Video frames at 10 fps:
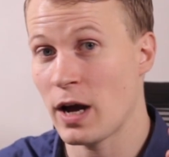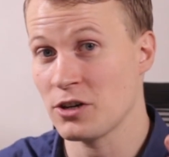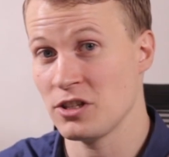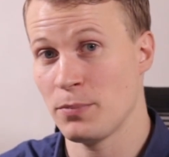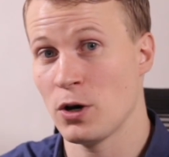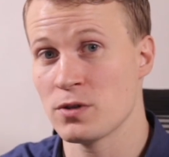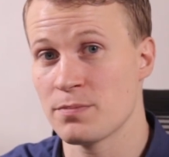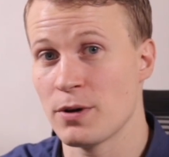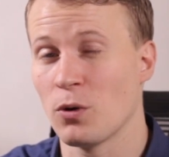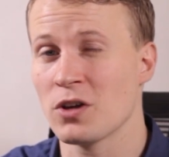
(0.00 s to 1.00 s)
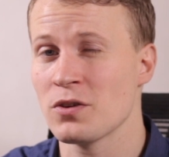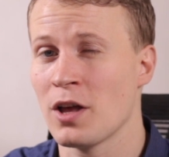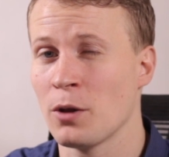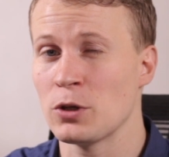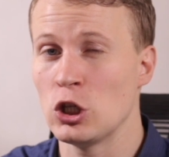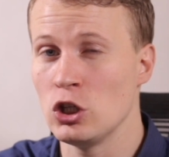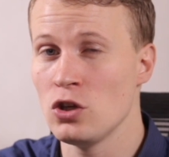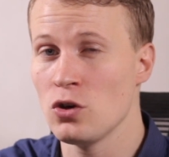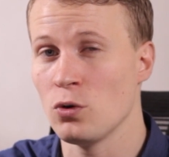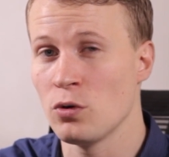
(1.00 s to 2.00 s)
actually post, but it will also help
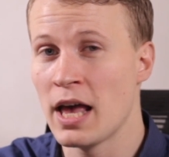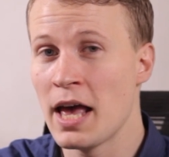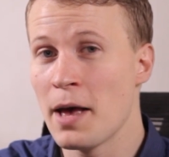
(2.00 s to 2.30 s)
you